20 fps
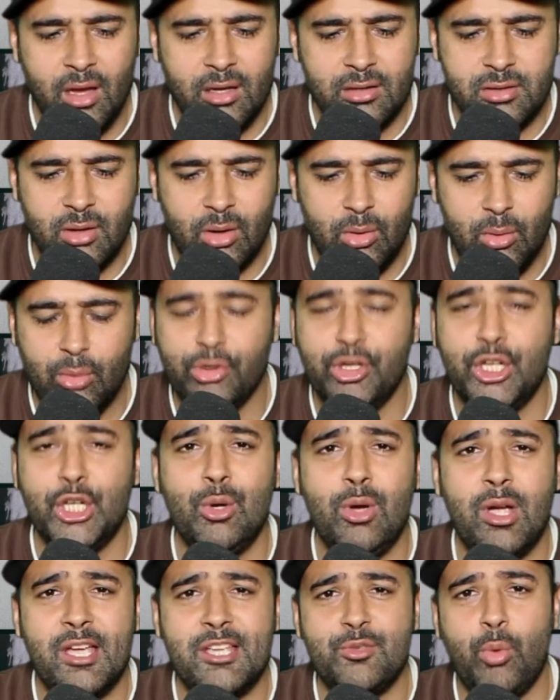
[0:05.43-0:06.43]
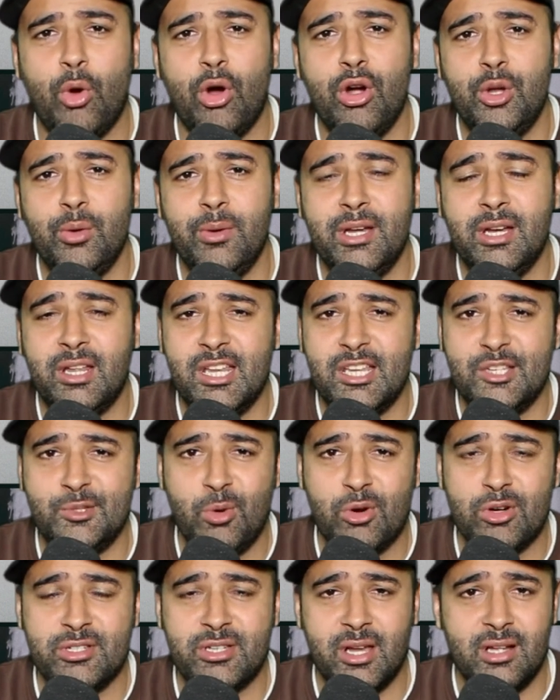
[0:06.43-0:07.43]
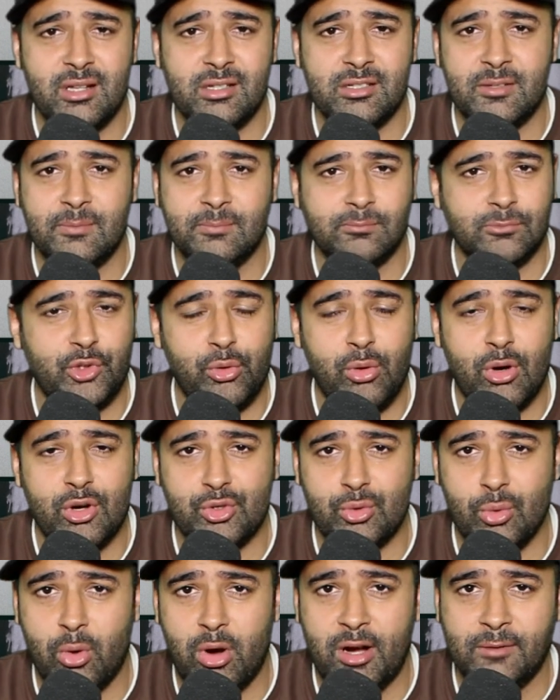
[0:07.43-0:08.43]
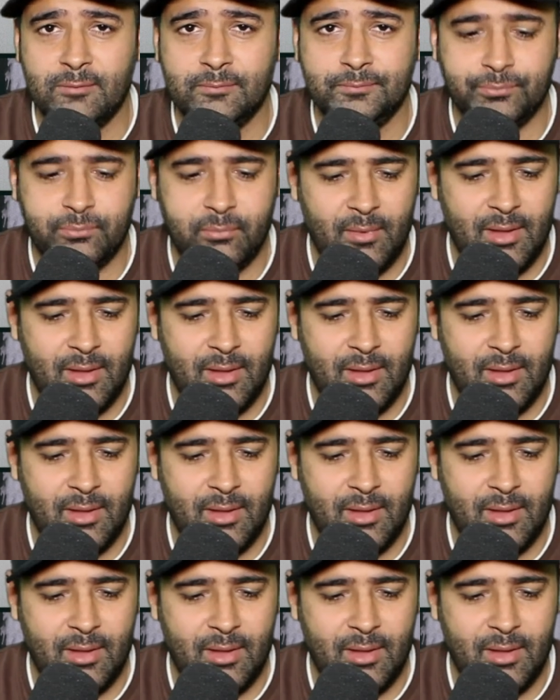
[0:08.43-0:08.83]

So do you guys want to increase more sales to your store?